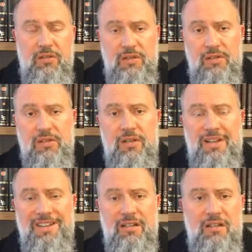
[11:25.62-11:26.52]
This
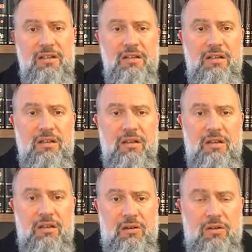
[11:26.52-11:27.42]
clearly
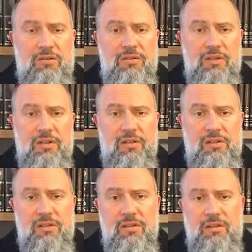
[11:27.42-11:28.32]

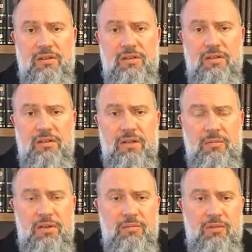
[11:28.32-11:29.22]
contradicts the
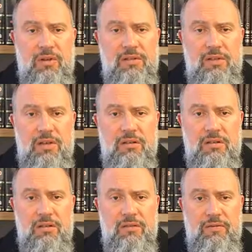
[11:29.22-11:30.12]
Temani
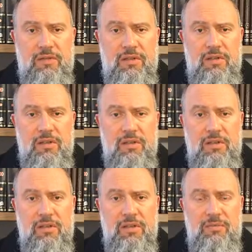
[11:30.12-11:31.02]
pronunciation of the
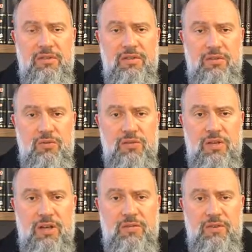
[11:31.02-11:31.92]
gimel
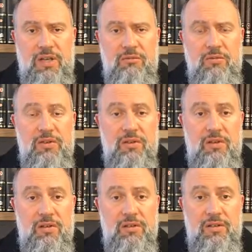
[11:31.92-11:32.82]
derusha, of the gimel with a
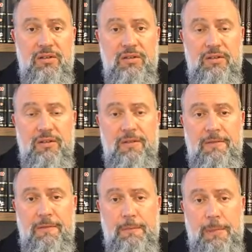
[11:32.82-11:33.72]
dot in it,
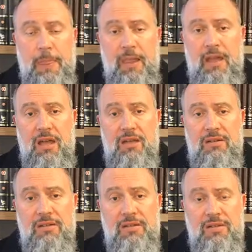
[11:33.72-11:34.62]

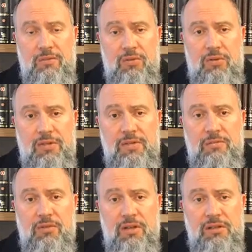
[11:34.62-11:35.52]
and this supports
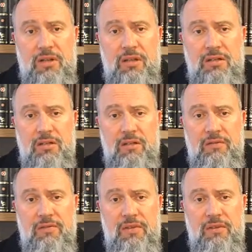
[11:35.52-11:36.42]
the pronunciation
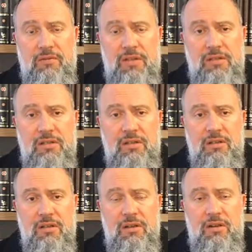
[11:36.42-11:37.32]
of the rest
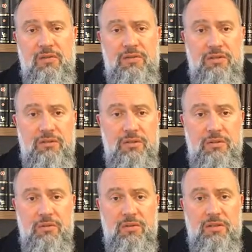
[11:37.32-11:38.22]
of the
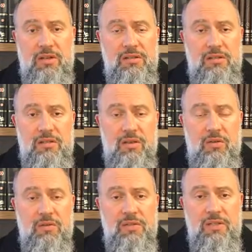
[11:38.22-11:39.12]
Jewish world, that is to say
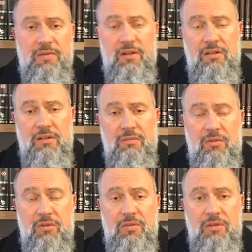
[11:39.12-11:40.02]
all the Sephardim
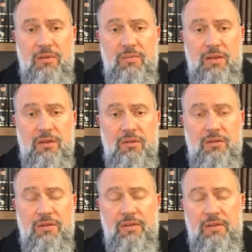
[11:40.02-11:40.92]
and all
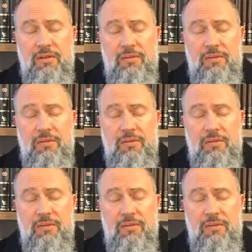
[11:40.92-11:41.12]
the